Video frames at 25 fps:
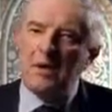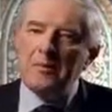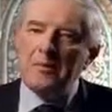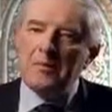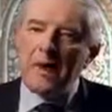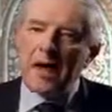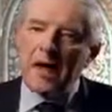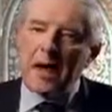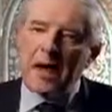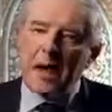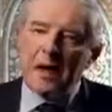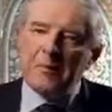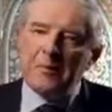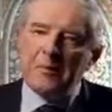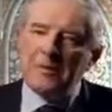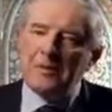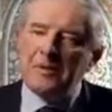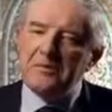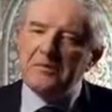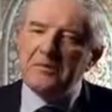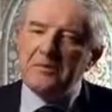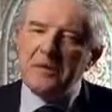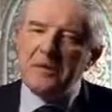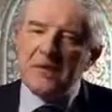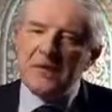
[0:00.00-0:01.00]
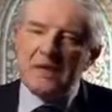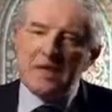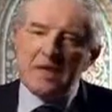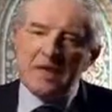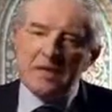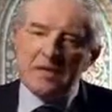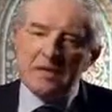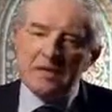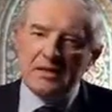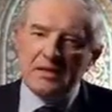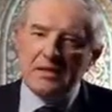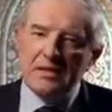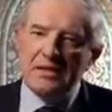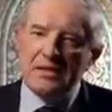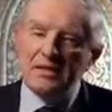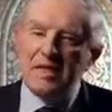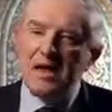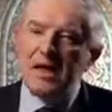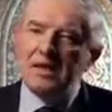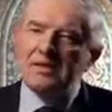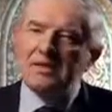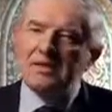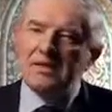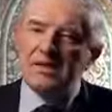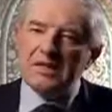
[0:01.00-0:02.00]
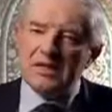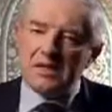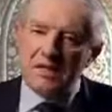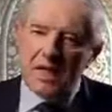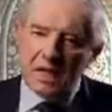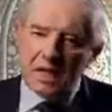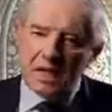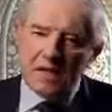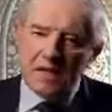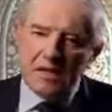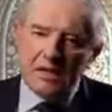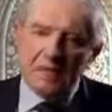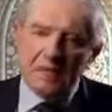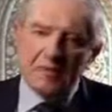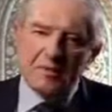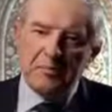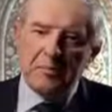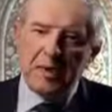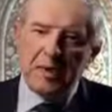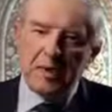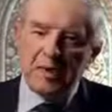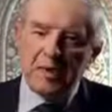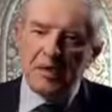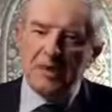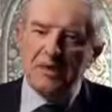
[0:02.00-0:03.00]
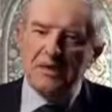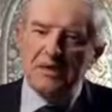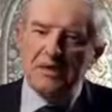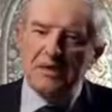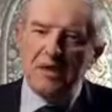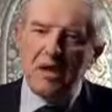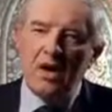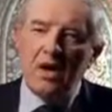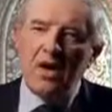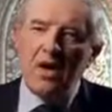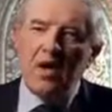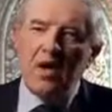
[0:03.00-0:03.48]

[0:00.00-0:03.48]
Muhammad begins the second part